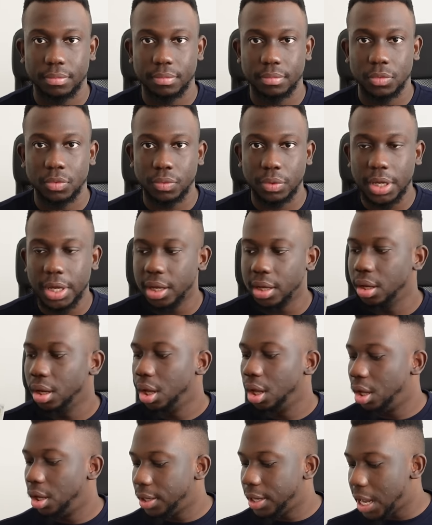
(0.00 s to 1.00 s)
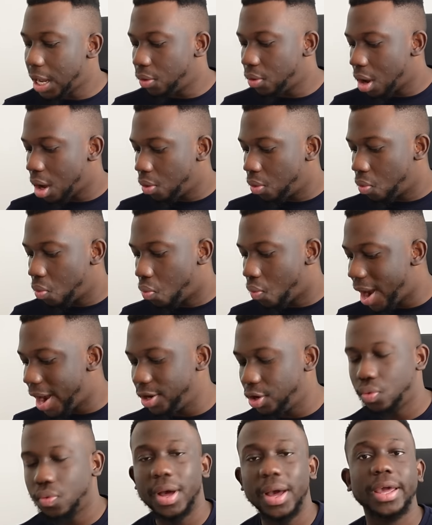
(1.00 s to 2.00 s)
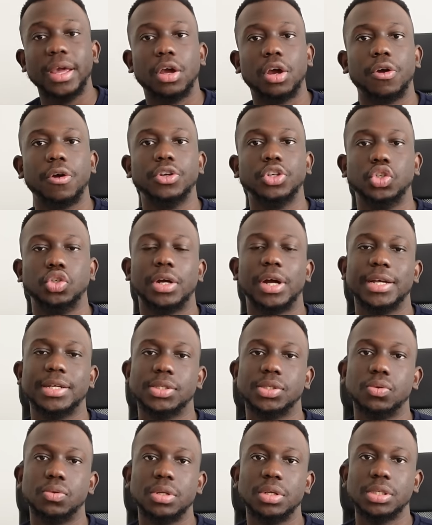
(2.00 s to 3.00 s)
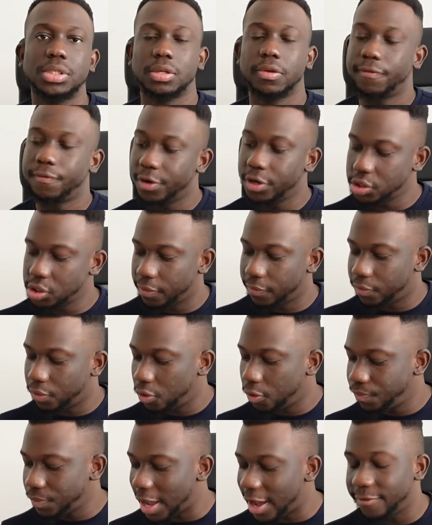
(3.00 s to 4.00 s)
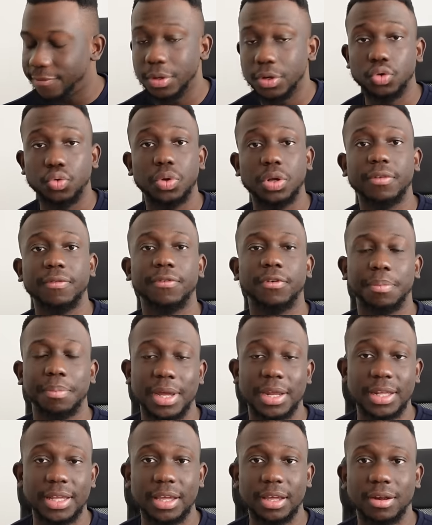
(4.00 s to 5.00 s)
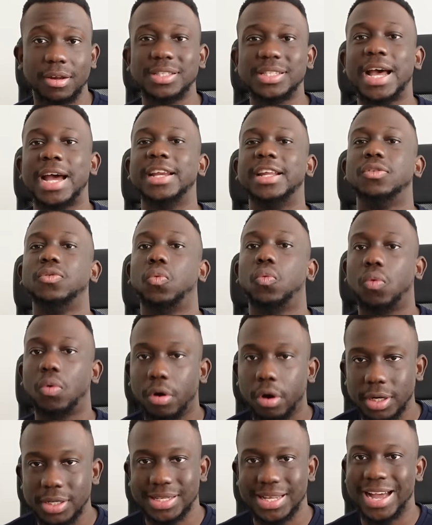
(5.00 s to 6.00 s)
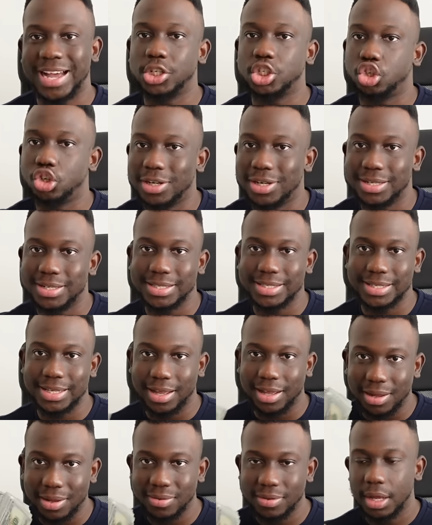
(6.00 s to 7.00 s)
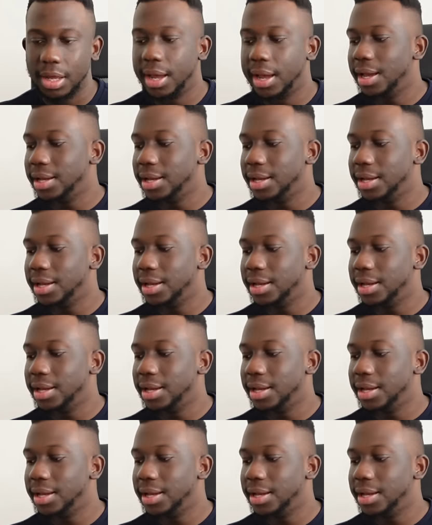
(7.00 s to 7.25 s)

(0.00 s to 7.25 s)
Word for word: Okay, now why do I encourage you guys to do this? First of all, I've been doing it for many years and it works as you can tell.